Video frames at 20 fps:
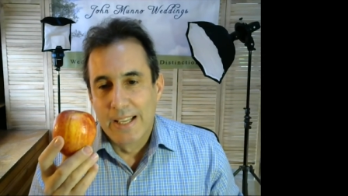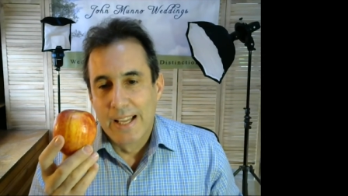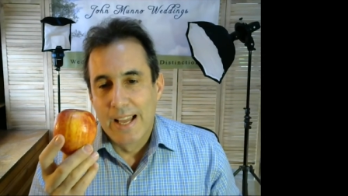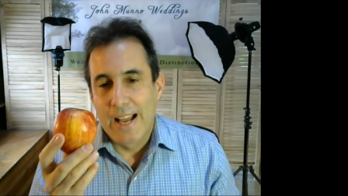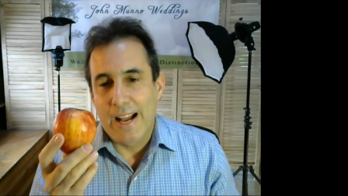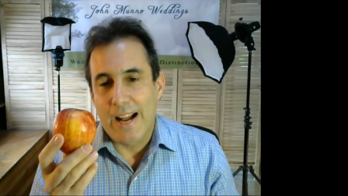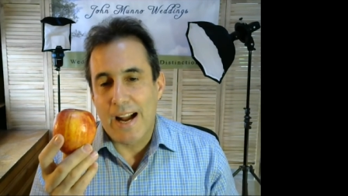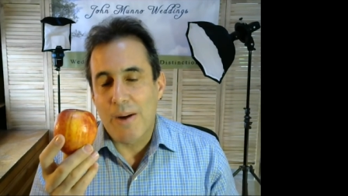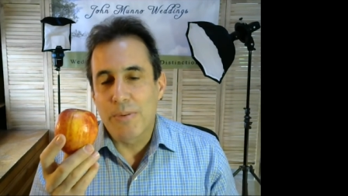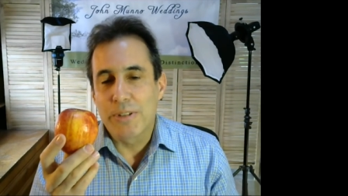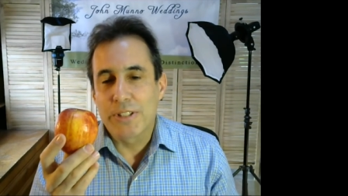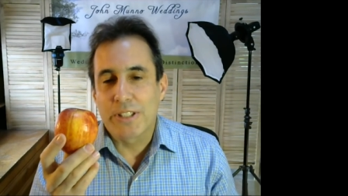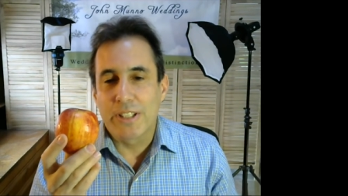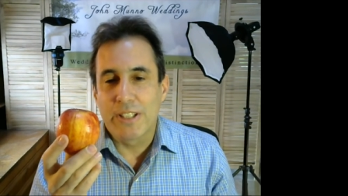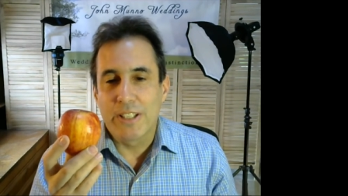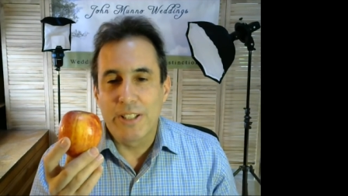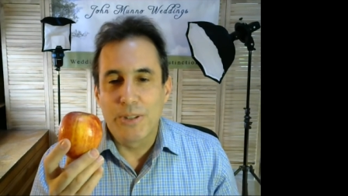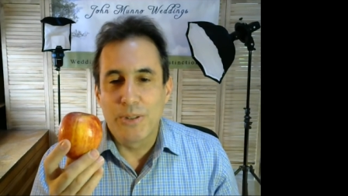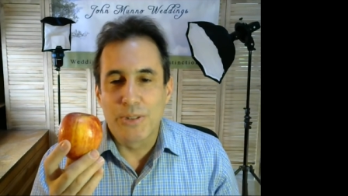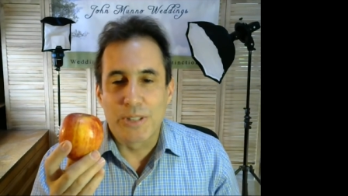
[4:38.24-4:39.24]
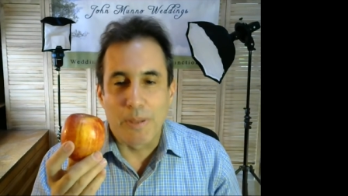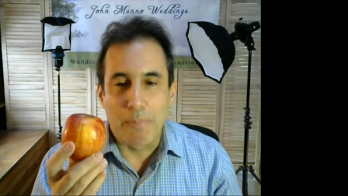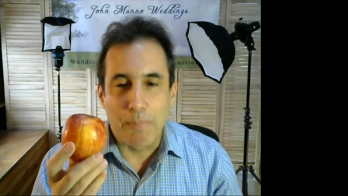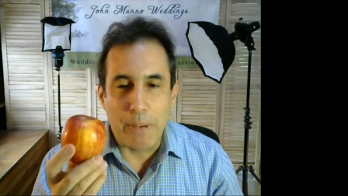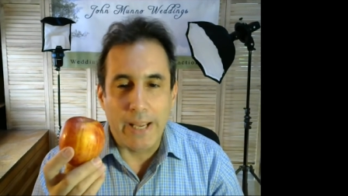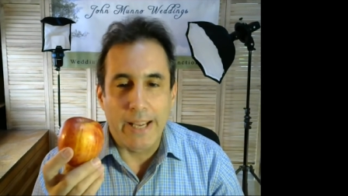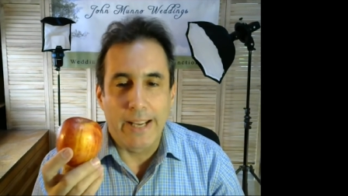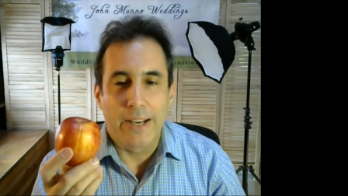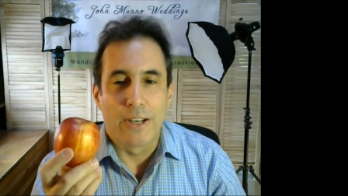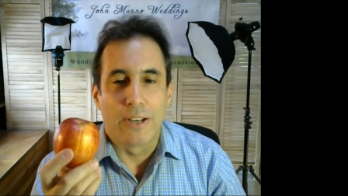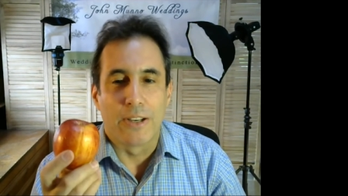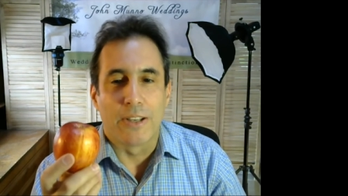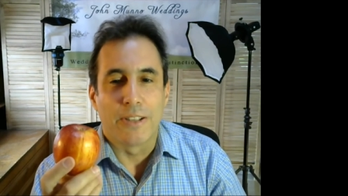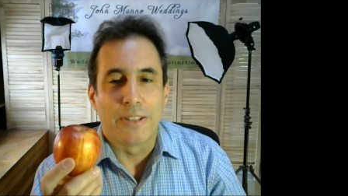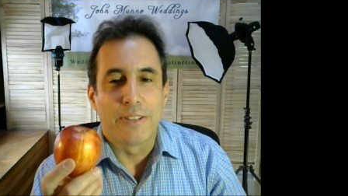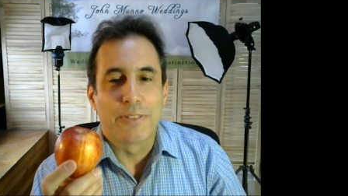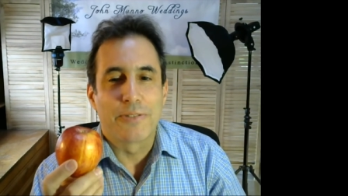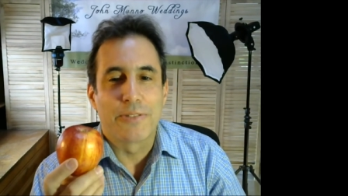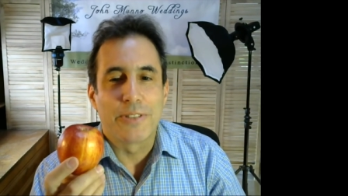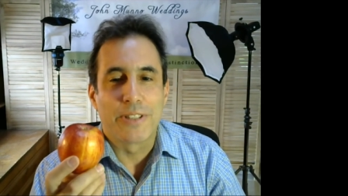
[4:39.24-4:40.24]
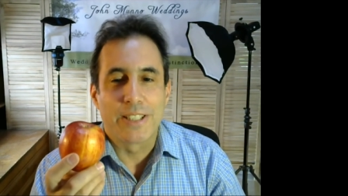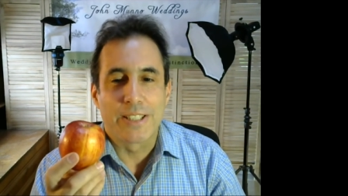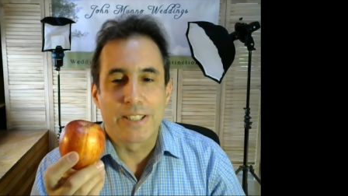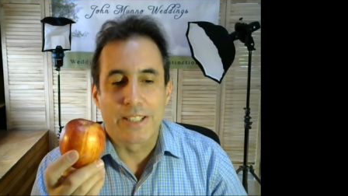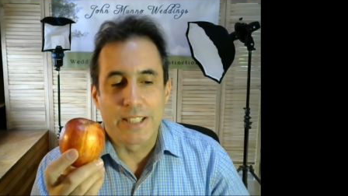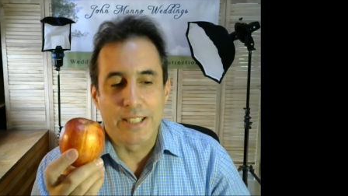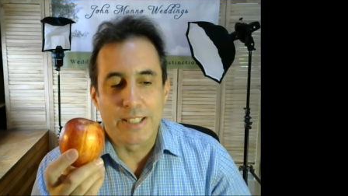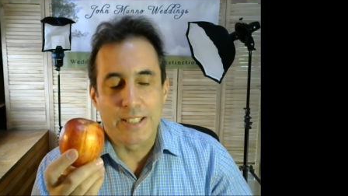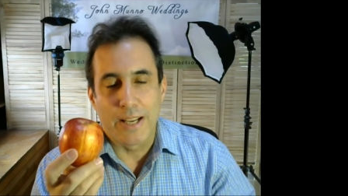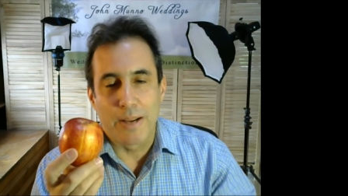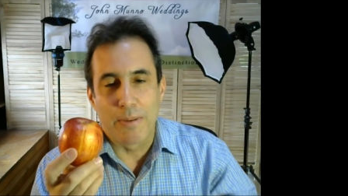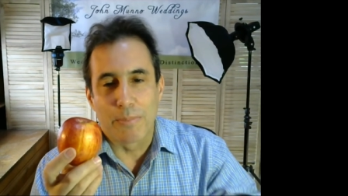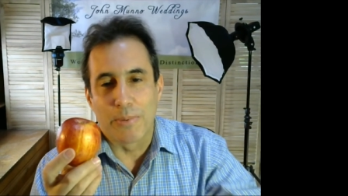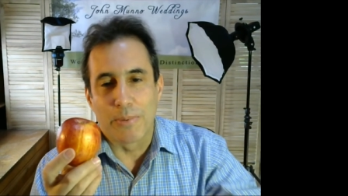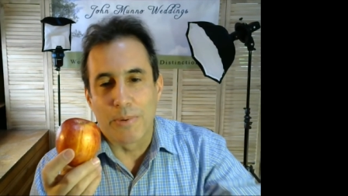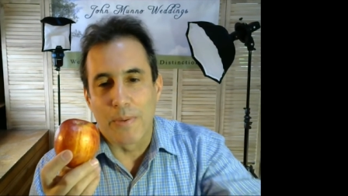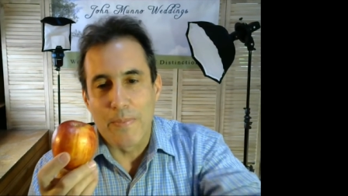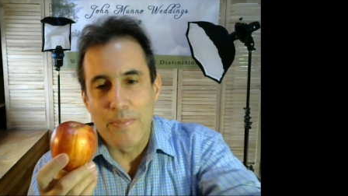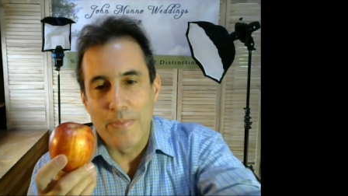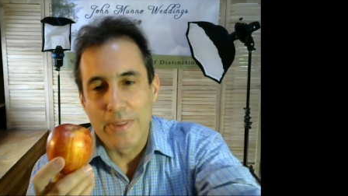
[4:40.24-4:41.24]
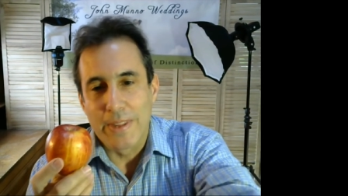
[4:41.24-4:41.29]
I was going to use a pear for this example.